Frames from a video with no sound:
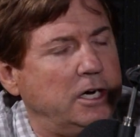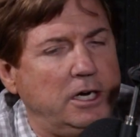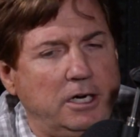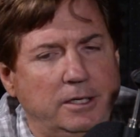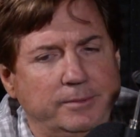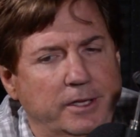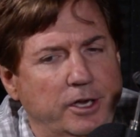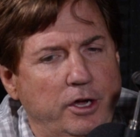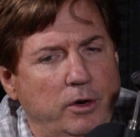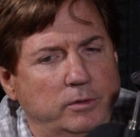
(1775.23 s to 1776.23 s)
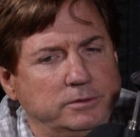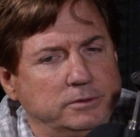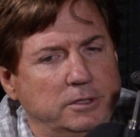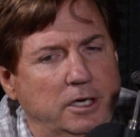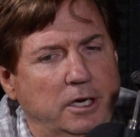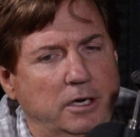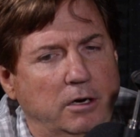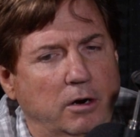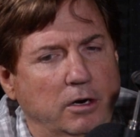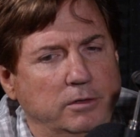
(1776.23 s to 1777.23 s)

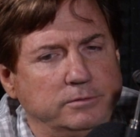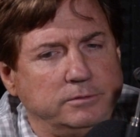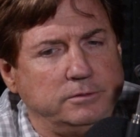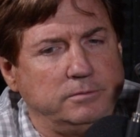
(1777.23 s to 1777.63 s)
or